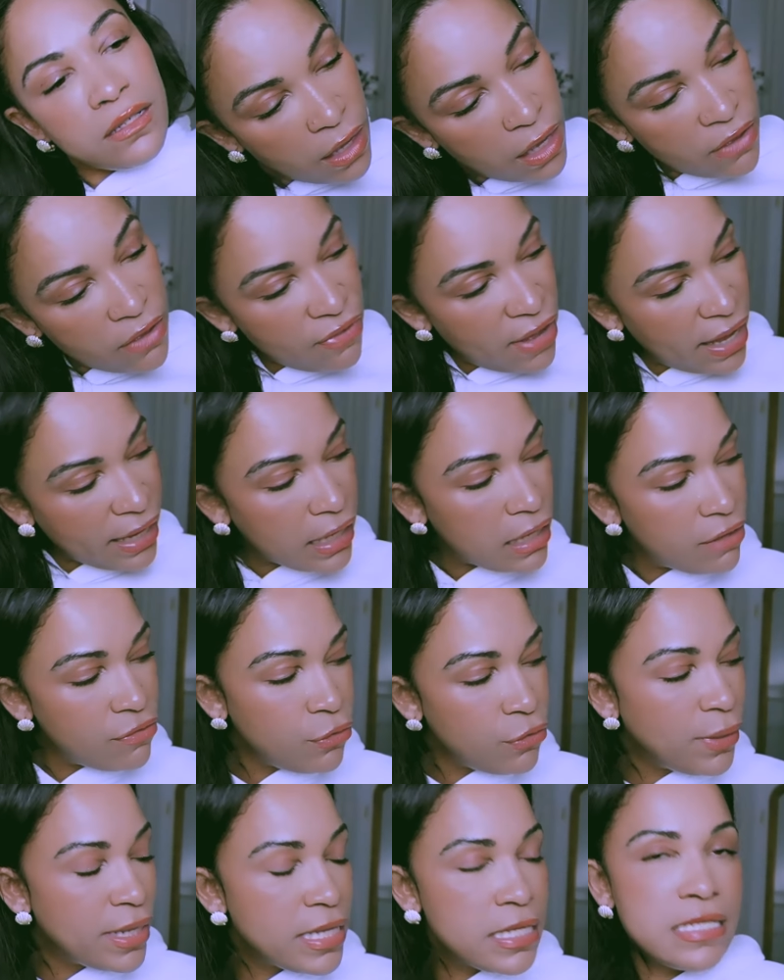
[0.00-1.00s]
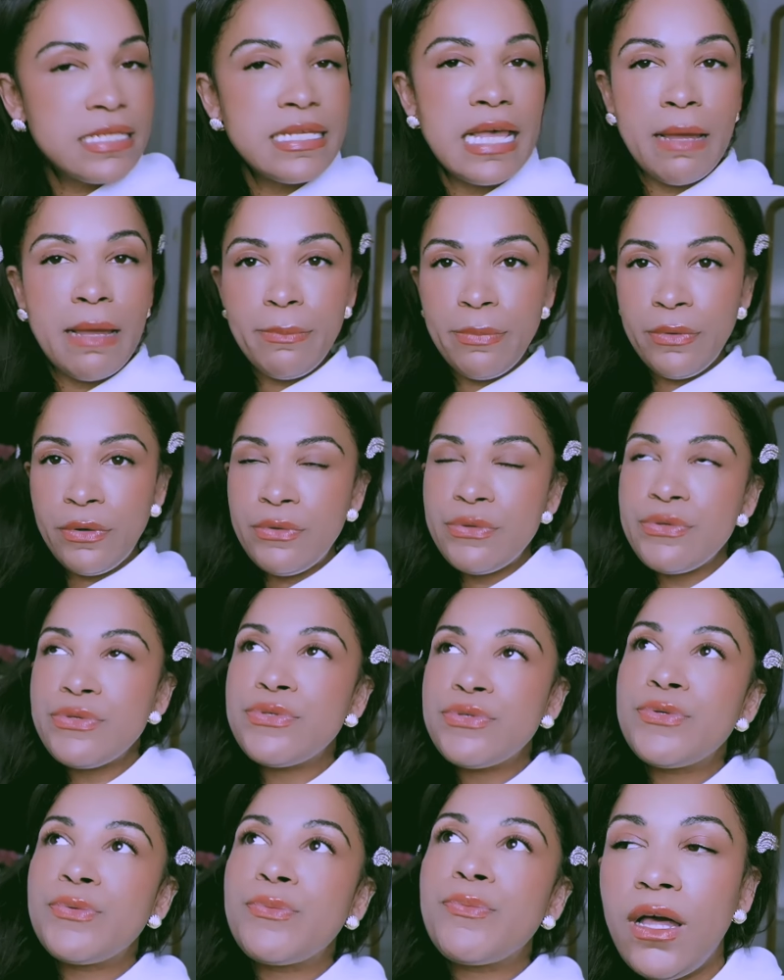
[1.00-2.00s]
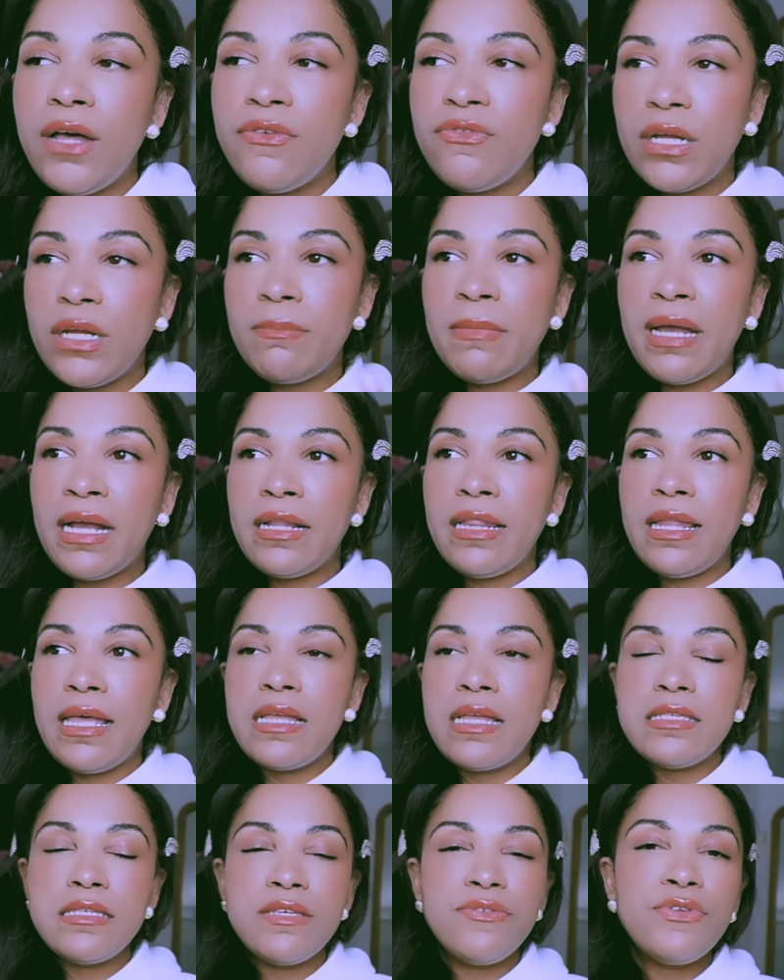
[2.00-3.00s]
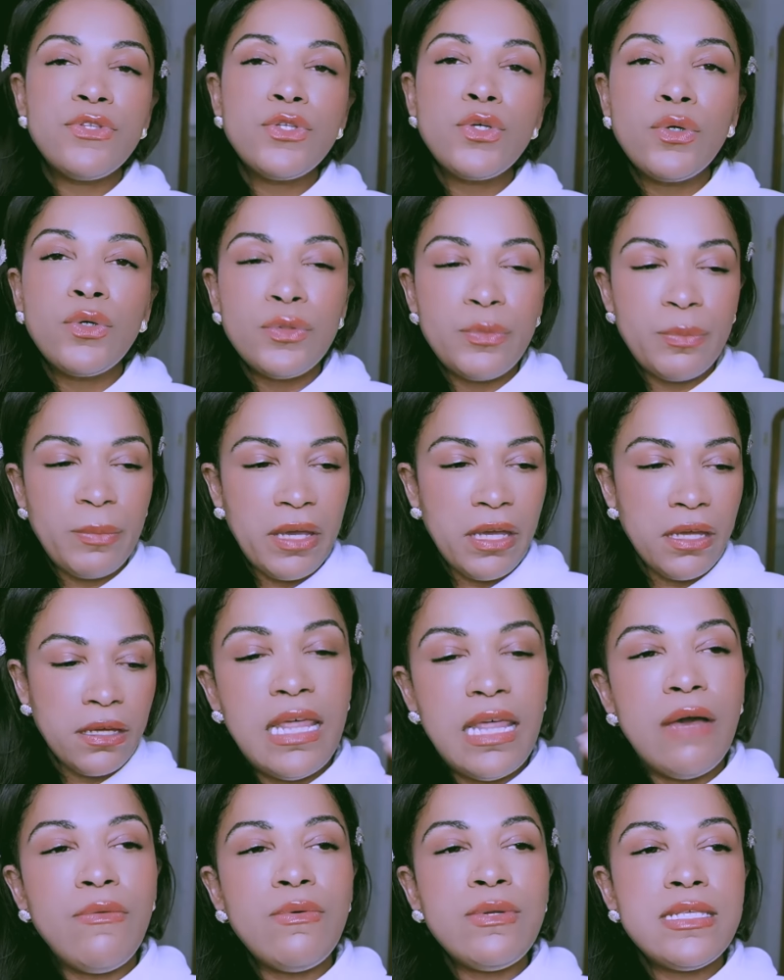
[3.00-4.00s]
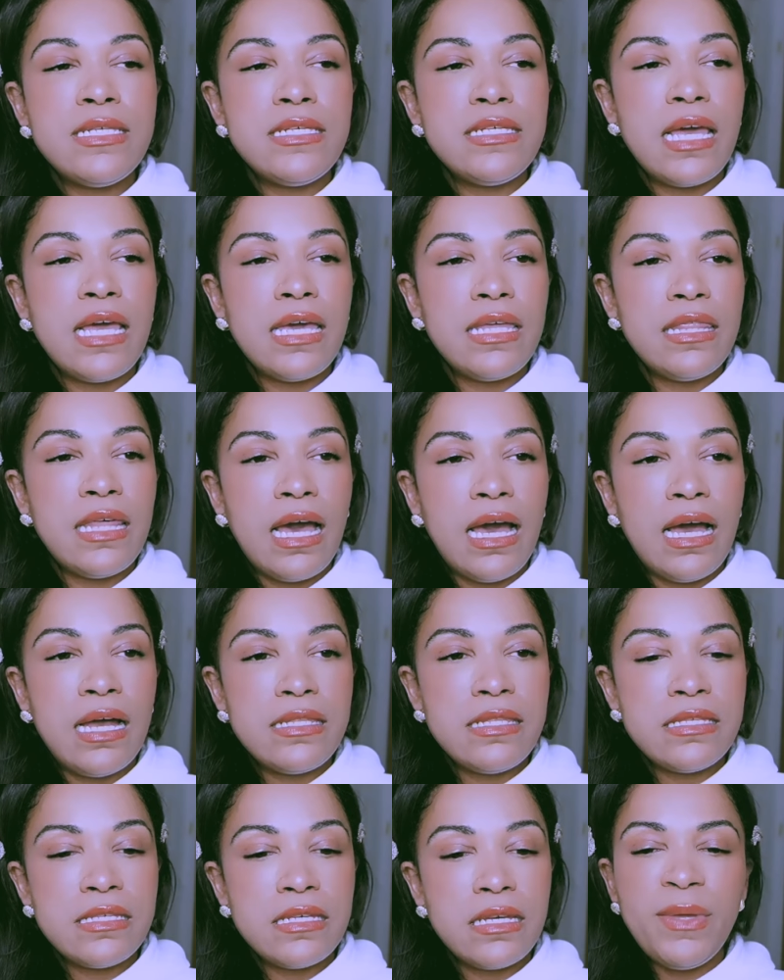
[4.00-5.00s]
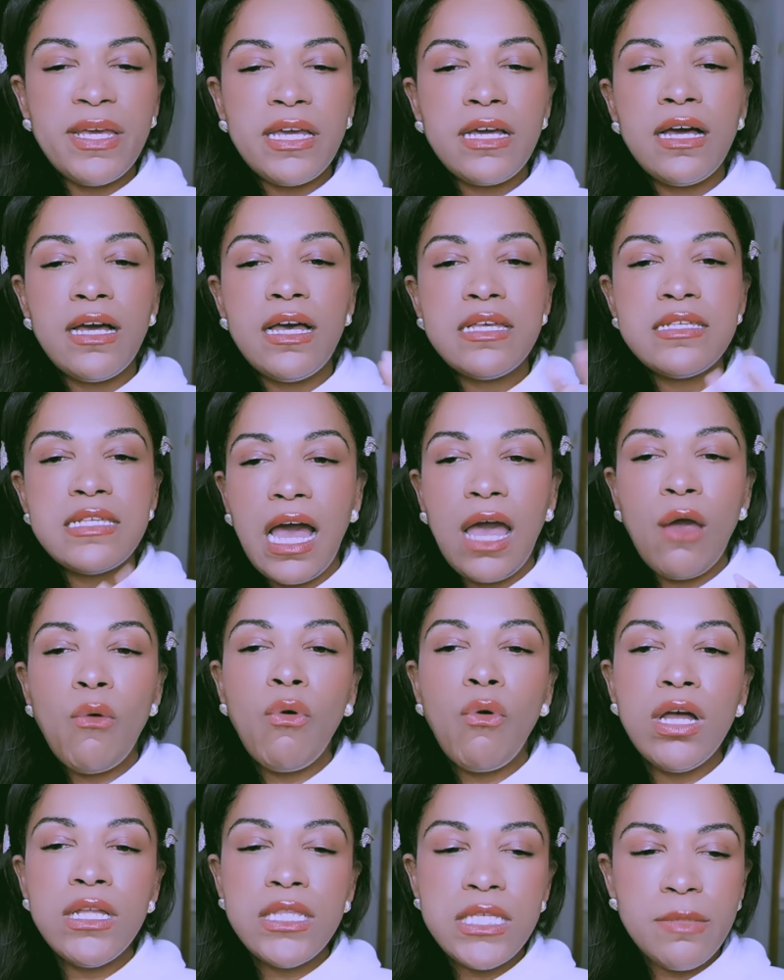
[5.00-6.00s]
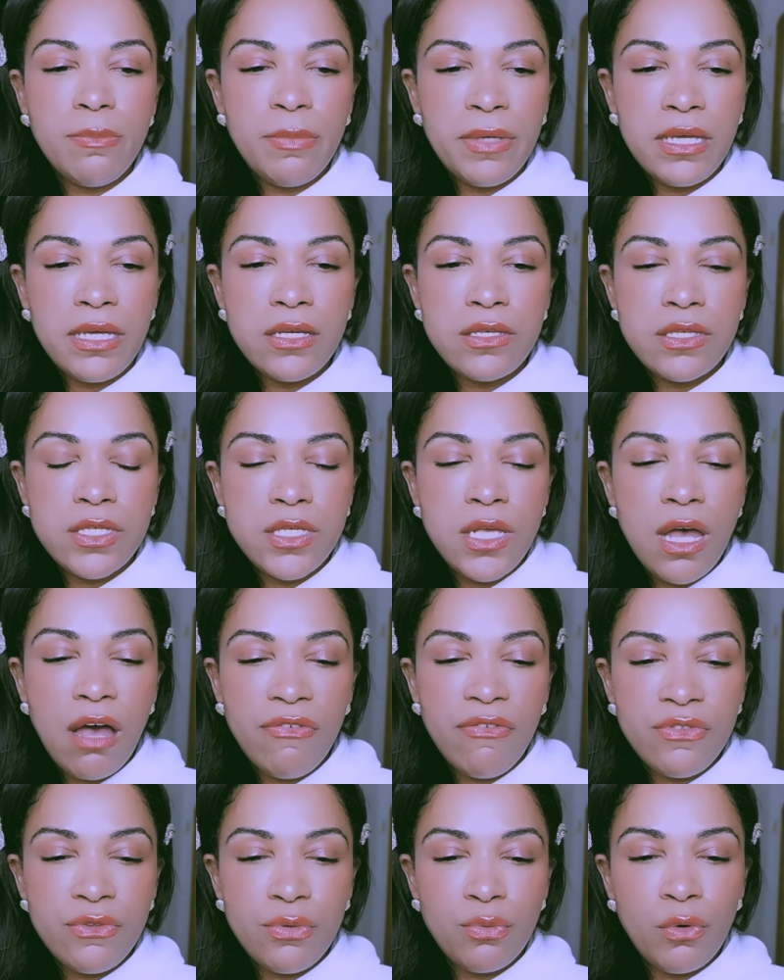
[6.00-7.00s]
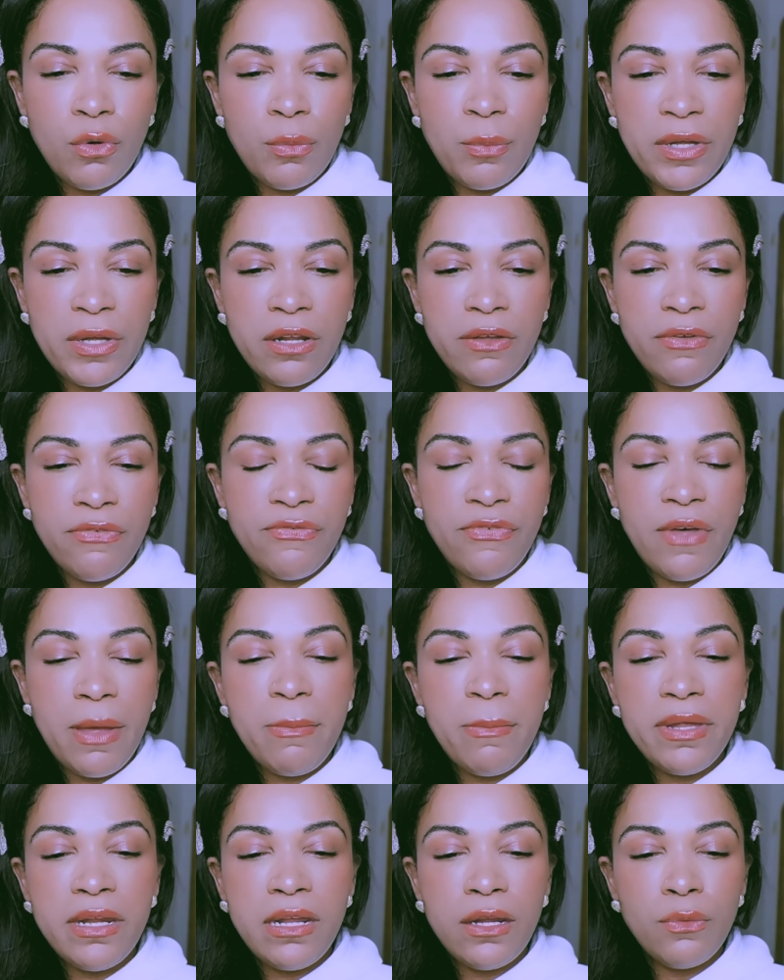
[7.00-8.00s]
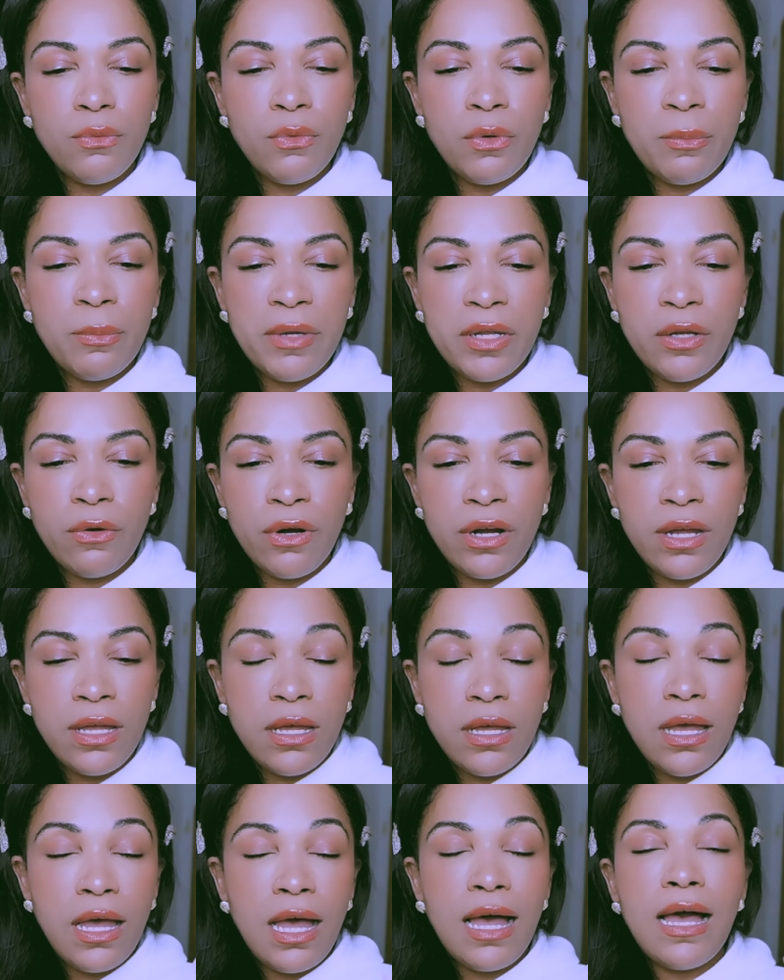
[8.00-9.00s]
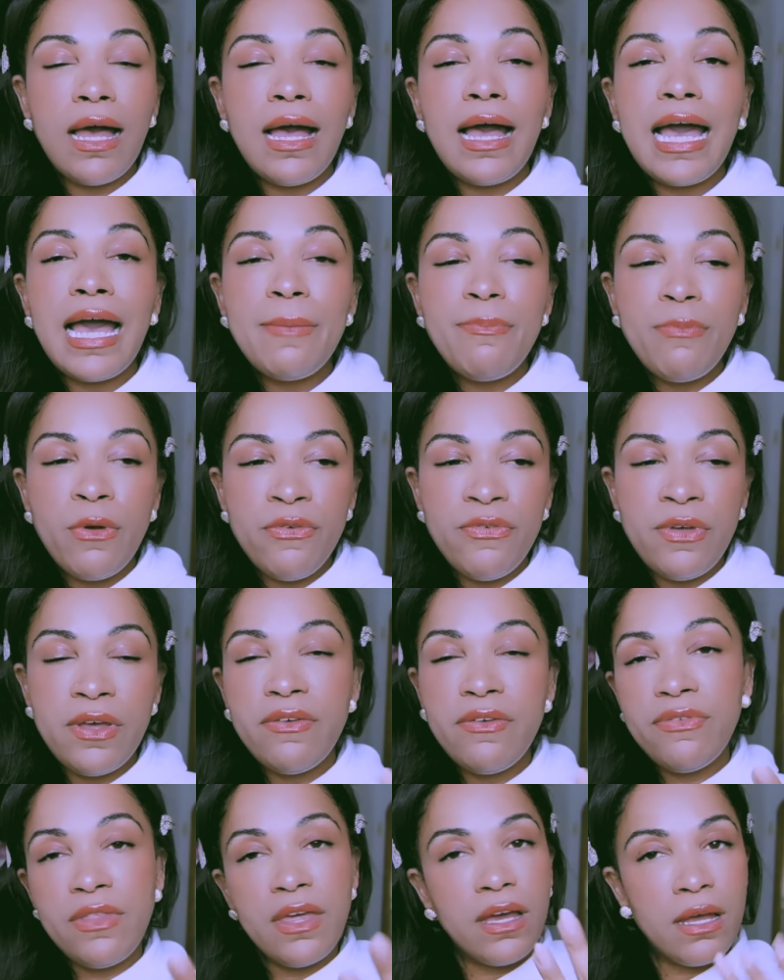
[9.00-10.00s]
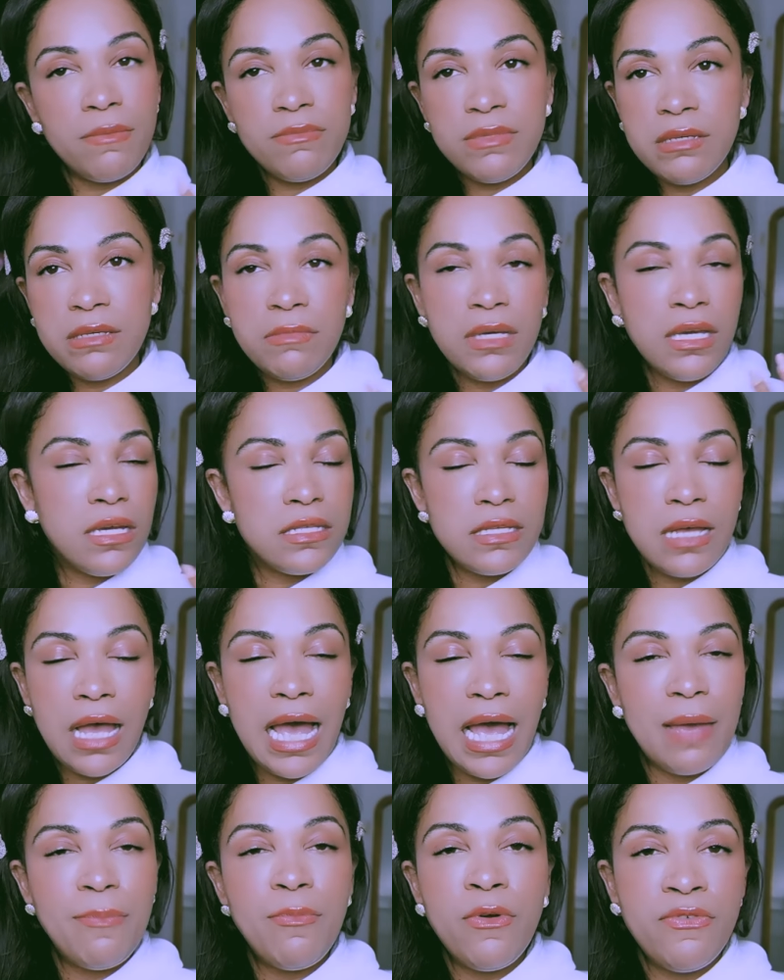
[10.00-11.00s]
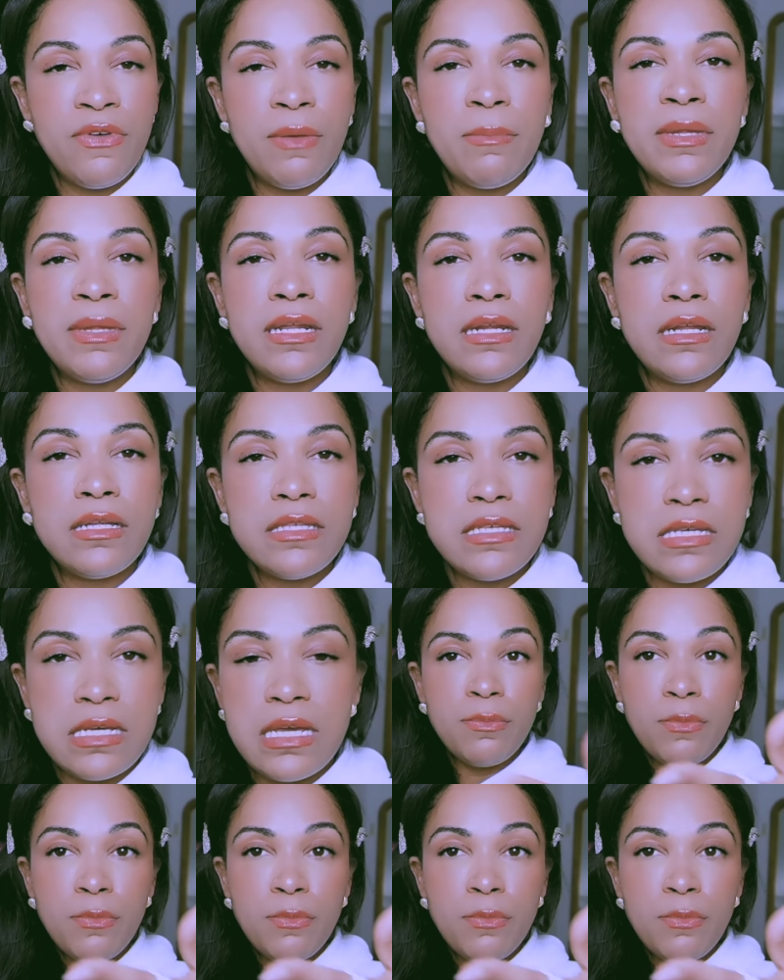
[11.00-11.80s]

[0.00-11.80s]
if I give you examples of what my clients have told me, they would say that because I want to be a soft woman, a feminine woman, or a hyper, if they come to me, it's hyper femininity.